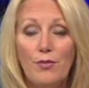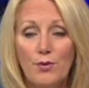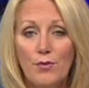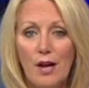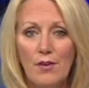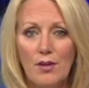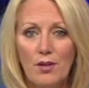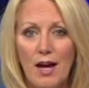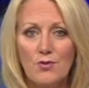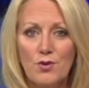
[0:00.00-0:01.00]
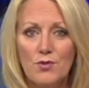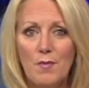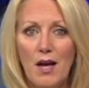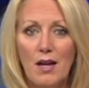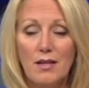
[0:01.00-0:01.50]
through Ariel Castro's
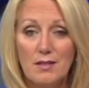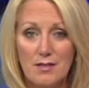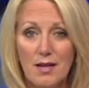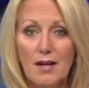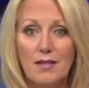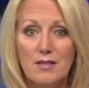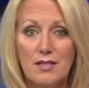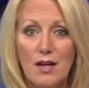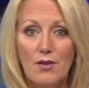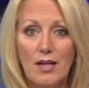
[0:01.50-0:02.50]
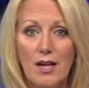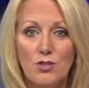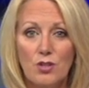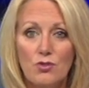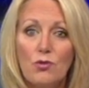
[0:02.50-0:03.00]
mind inside his
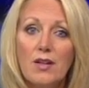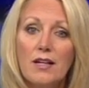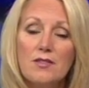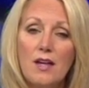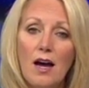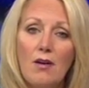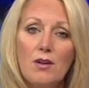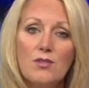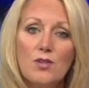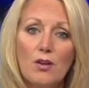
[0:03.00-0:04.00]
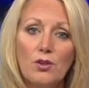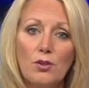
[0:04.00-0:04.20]
interrogation. Joining us now is Dr.